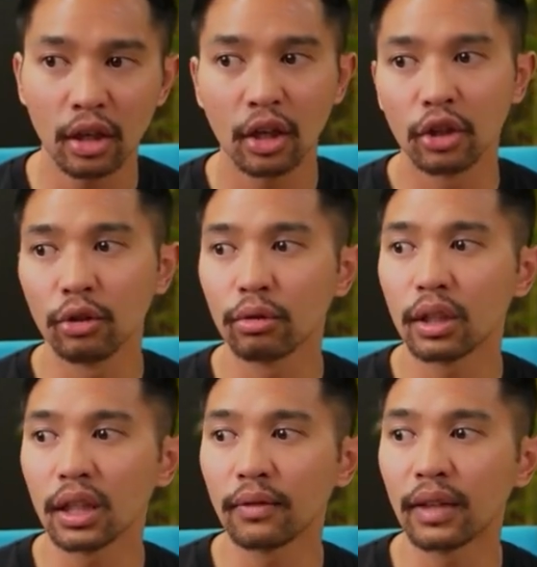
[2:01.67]
You can
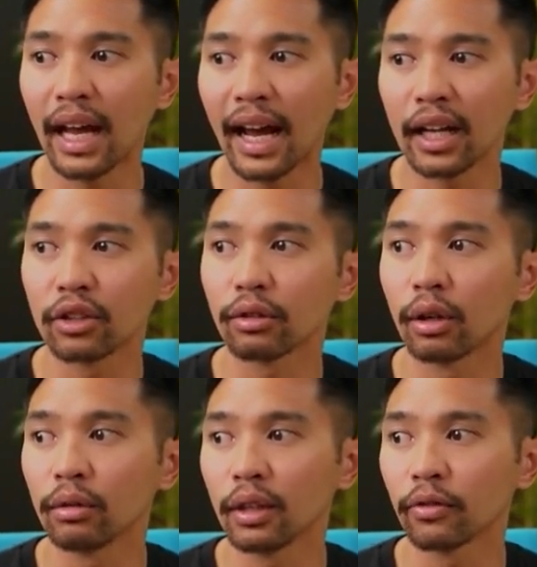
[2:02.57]
even add your
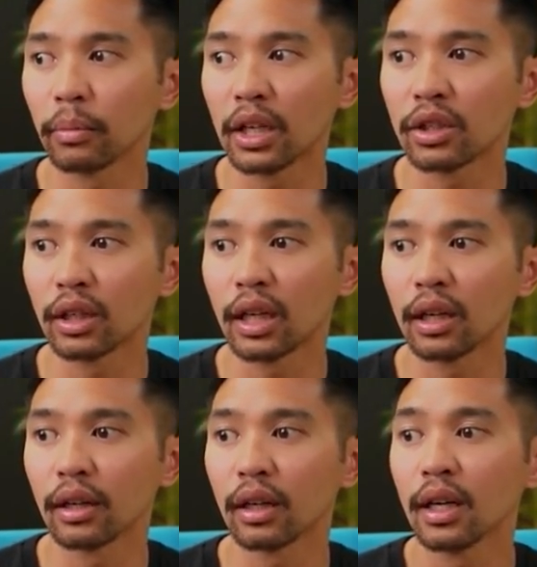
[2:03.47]
own information
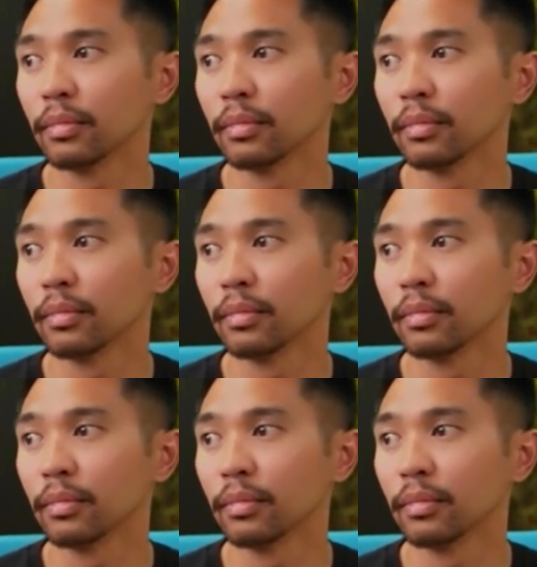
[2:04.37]
here.